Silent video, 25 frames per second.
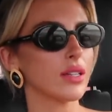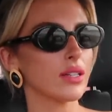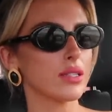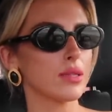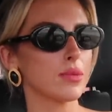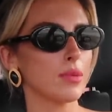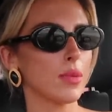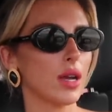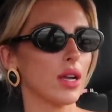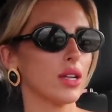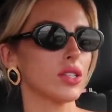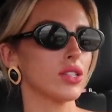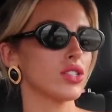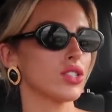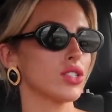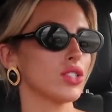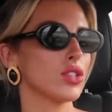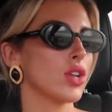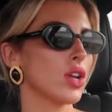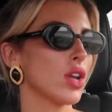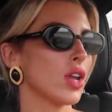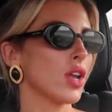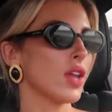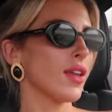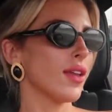as much
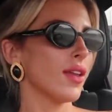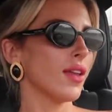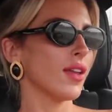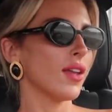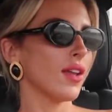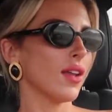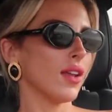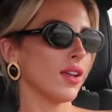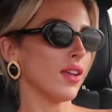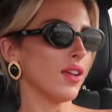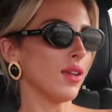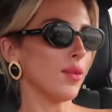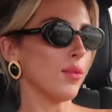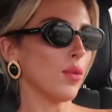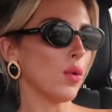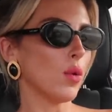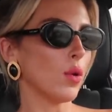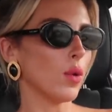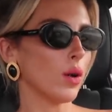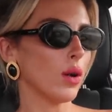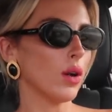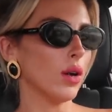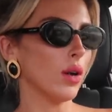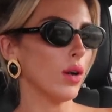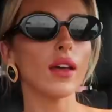
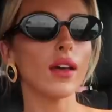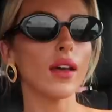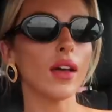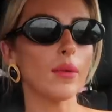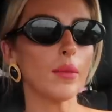anymore.